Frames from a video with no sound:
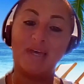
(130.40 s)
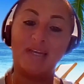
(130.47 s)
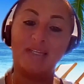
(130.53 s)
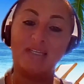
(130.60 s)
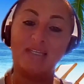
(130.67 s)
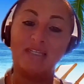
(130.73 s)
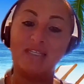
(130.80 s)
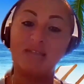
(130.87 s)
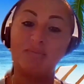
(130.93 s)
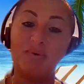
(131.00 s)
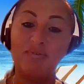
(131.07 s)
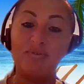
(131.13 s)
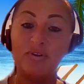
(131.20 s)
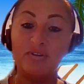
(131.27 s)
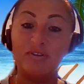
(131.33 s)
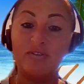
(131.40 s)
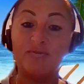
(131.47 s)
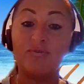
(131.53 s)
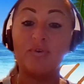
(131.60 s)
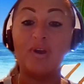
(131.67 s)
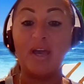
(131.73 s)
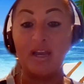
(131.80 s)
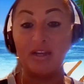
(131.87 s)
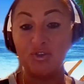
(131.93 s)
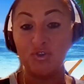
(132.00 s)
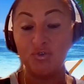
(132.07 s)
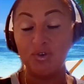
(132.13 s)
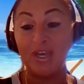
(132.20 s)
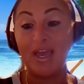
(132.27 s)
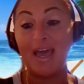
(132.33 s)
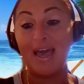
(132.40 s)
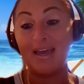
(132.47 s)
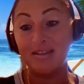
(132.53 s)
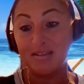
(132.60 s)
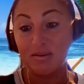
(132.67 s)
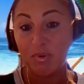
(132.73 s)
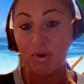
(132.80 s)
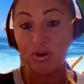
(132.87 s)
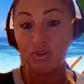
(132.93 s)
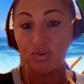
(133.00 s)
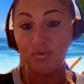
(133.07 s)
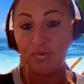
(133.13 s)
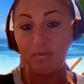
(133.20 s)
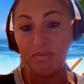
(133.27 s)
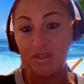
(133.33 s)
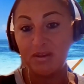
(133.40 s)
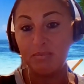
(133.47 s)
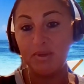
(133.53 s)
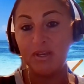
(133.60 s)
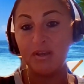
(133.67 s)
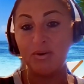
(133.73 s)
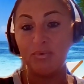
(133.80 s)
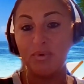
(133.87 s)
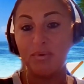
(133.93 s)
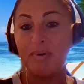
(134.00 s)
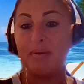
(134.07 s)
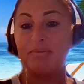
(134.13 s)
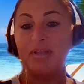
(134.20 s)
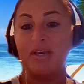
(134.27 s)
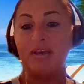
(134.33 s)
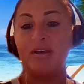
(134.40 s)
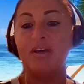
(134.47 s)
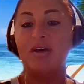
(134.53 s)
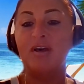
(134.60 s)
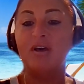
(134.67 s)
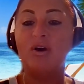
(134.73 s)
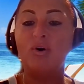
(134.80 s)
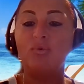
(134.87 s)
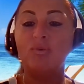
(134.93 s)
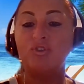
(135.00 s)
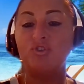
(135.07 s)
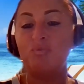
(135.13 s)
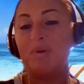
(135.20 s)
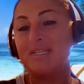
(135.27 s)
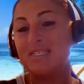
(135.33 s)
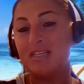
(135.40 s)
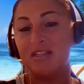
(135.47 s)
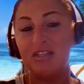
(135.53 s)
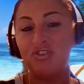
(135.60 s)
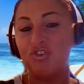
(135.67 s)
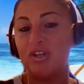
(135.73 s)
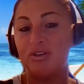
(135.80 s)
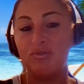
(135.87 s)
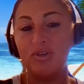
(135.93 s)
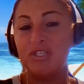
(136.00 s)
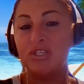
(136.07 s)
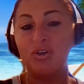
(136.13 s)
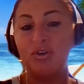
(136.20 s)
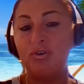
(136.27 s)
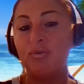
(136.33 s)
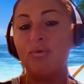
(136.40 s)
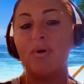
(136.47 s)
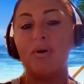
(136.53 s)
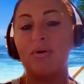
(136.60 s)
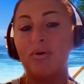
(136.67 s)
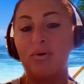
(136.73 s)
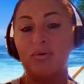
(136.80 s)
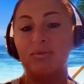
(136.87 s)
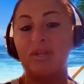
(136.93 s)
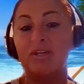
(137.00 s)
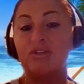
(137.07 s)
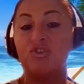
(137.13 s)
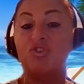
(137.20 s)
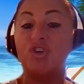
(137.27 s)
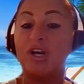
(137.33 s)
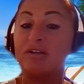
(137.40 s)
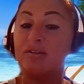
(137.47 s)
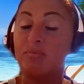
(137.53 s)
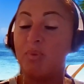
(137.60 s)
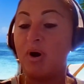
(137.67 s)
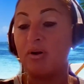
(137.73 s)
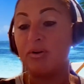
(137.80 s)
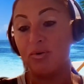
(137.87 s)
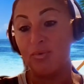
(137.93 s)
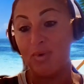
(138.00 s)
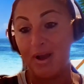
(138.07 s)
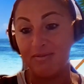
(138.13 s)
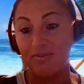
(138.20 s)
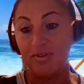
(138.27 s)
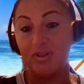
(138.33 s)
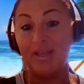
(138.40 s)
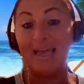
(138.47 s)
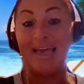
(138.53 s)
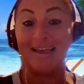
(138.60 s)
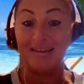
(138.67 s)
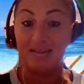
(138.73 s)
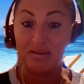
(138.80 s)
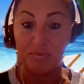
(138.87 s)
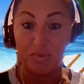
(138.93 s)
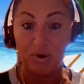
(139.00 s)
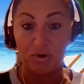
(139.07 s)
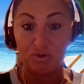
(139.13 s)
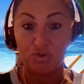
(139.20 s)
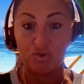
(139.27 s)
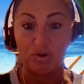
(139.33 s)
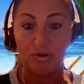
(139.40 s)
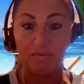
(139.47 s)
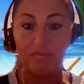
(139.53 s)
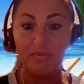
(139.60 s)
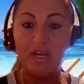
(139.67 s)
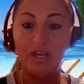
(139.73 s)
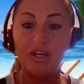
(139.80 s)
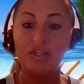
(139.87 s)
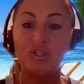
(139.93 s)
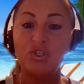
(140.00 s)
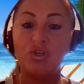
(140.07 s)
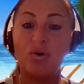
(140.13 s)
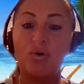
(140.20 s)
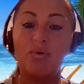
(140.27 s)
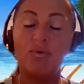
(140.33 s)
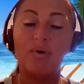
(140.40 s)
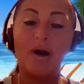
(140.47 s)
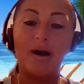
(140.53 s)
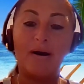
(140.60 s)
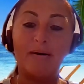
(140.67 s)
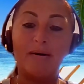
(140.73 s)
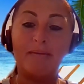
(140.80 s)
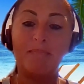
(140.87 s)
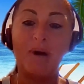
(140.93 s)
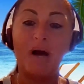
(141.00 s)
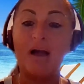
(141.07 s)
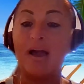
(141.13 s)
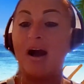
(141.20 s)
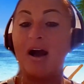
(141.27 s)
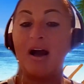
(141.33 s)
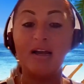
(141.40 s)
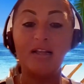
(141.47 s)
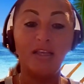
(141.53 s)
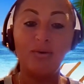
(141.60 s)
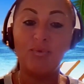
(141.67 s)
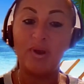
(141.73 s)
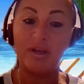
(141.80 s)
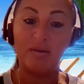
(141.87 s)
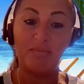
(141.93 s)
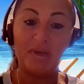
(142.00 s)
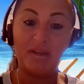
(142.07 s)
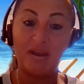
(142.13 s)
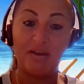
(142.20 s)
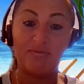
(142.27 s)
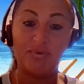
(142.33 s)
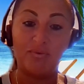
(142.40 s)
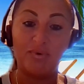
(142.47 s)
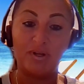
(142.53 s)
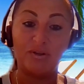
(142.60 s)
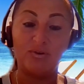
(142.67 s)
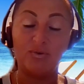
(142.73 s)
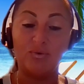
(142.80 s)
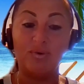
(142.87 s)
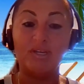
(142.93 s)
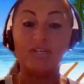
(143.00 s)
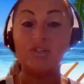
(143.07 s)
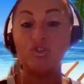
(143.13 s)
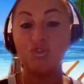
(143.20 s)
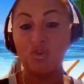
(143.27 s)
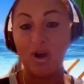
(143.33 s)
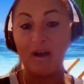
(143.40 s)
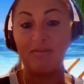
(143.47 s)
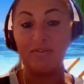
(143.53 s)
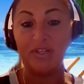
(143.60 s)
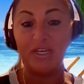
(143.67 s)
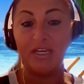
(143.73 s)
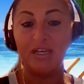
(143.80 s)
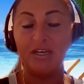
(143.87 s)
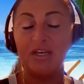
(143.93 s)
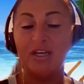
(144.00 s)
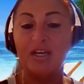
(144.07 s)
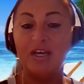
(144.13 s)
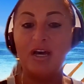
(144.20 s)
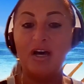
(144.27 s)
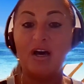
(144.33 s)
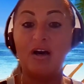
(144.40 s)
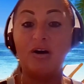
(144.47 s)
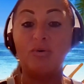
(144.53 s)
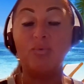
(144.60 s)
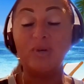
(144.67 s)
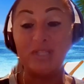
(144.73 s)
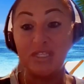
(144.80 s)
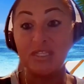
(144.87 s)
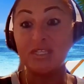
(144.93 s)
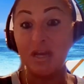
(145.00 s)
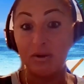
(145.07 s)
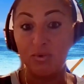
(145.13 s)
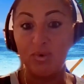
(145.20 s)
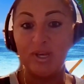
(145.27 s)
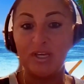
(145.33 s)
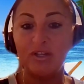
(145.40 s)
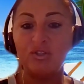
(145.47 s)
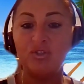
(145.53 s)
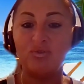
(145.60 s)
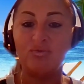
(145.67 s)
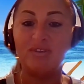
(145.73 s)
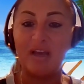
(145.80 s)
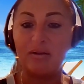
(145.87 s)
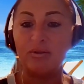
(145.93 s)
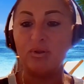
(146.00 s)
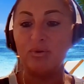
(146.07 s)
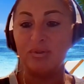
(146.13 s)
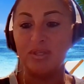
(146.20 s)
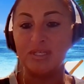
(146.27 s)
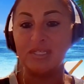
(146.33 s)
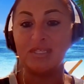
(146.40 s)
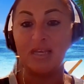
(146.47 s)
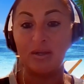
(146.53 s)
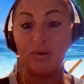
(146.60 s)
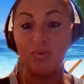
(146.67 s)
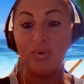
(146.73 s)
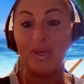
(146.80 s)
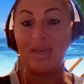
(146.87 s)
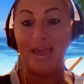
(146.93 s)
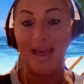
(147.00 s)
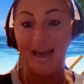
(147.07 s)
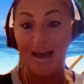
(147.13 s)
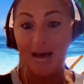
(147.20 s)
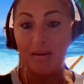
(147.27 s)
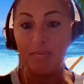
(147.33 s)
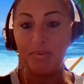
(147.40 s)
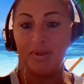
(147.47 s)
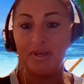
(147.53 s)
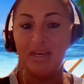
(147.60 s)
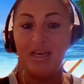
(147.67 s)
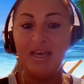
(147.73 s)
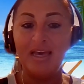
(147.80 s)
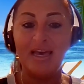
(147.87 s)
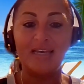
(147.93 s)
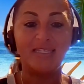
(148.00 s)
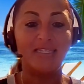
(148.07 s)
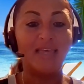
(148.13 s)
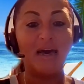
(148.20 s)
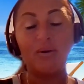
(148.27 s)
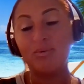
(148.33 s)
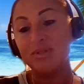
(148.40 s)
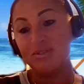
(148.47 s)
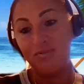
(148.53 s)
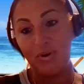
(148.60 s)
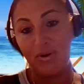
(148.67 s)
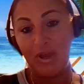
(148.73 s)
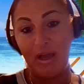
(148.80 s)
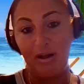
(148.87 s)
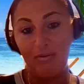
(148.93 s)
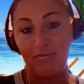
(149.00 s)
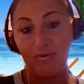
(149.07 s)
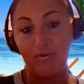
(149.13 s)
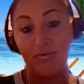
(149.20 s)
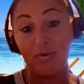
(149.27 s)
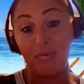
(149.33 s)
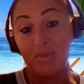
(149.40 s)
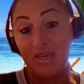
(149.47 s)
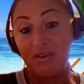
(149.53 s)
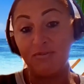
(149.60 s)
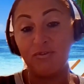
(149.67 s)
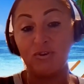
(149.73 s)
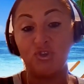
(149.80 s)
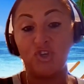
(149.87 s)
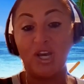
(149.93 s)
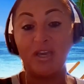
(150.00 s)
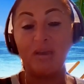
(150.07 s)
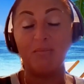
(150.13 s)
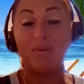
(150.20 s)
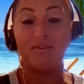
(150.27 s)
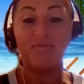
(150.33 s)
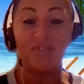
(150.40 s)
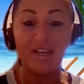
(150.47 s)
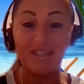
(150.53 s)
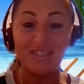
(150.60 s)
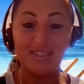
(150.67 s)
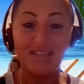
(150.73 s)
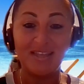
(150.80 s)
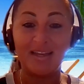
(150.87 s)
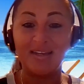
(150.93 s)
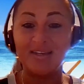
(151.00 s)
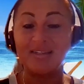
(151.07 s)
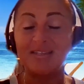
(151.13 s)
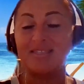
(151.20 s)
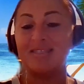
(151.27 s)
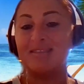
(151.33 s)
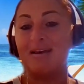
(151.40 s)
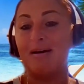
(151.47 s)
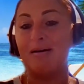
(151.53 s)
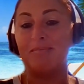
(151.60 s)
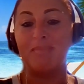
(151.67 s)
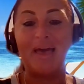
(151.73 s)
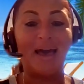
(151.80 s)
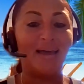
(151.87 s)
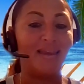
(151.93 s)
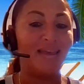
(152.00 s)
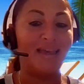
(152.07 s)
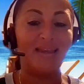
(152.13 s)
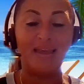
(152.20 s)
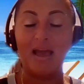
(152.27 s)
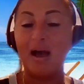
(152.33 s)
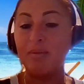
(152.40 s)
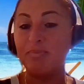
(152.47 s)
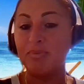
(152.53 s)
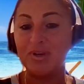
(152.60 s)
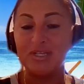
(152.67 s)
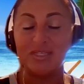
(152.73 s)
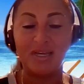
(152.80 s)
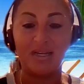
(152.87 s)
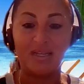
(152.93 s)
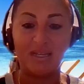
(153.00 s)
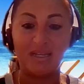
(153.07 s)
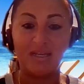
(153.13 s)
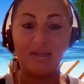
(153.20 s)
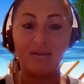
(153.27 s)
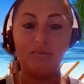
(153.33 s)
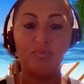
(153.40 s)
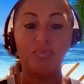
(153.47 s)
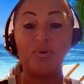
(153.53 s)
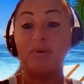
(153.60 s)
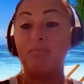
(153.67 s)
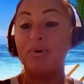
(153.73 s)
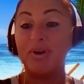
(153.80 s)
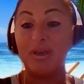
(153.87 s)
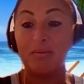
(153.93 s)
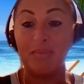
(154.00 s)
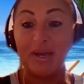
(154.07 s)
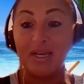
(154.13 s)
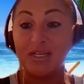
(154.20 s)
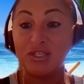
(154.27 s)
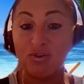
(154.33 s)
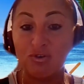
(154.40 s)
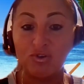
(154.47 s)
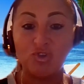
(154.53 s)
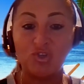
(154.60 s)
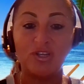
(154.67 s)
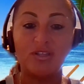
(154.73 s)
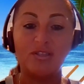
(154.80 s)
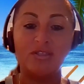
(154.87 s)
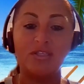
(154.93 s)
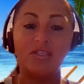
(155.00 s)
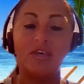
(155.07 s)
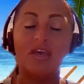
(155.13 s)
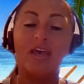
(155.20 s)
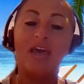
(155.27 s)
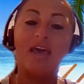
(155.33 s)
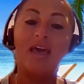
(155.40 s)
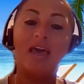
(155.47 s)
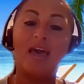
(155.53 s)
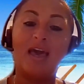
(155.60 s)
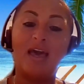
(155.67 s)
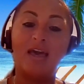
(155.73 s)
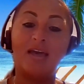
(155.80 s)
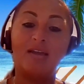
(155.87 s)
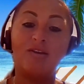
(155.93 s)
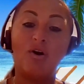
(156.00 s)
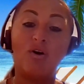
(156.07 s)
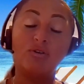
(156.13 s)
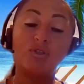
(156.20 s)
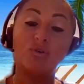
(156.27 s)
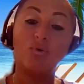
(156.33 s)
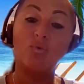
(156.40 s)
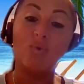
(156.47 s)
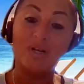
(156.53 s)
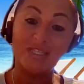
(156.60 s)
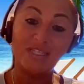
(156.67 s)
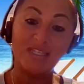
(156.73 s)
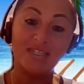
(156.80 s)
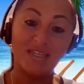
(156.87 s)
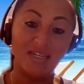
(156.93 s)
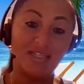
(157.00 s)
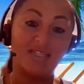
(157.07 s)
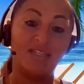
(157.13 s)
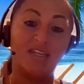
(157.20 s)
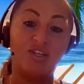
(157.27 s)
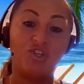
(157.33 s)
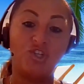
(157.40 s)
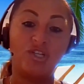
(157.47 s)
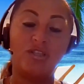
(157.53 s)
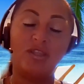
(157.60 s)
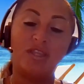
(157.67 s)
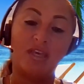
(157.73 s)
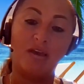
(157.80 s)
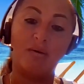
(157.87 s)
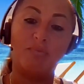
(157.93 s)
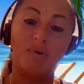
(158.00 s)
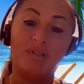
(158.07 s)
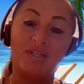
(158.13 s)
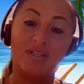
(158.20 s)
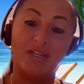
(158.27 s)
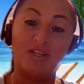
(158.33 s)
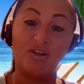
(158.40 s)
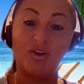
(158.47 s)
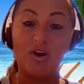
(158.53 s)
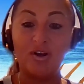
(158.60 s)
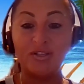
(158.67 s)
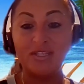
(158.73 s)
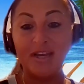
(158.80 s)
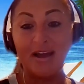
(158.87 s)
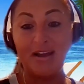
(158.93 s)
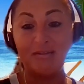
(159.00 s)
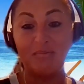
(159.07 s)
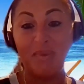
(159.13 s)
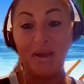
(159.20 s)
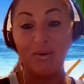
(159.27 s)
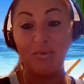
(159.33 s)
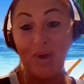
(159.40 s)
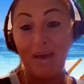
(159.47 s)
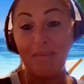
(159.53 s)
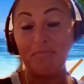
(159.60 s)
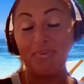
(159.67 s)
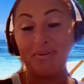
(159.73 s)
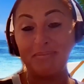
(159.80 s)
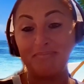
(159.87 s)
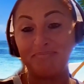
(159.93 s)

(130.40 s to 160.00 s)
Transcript: that needs to be filled in for entry and departure from the Dominican Republic, which basically generates a QR code that is checked upon arrival and departure. So, I highly recommend everyone who is traveling with Sunwing to download the Sunwing app, as that was very helpful for me for checking my flight status, adding any upgrades I needed, pre-booking my excursions, and also once in destination, the ability to contact my rep,